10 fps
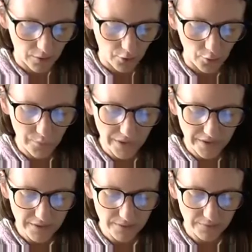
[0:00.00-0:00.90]
open
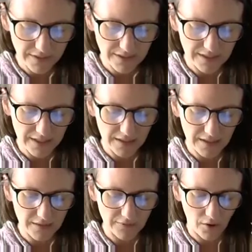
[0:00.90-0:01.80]
to
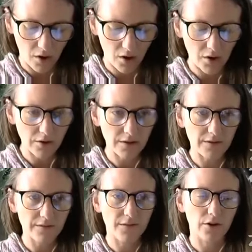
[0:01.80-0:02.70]
receive all
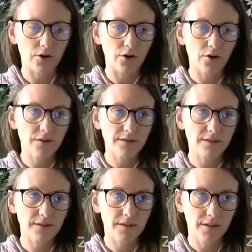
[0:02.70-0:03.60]
of the
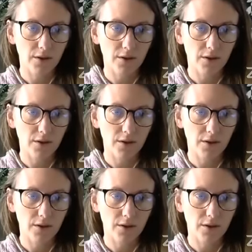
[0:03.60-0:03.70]
earth's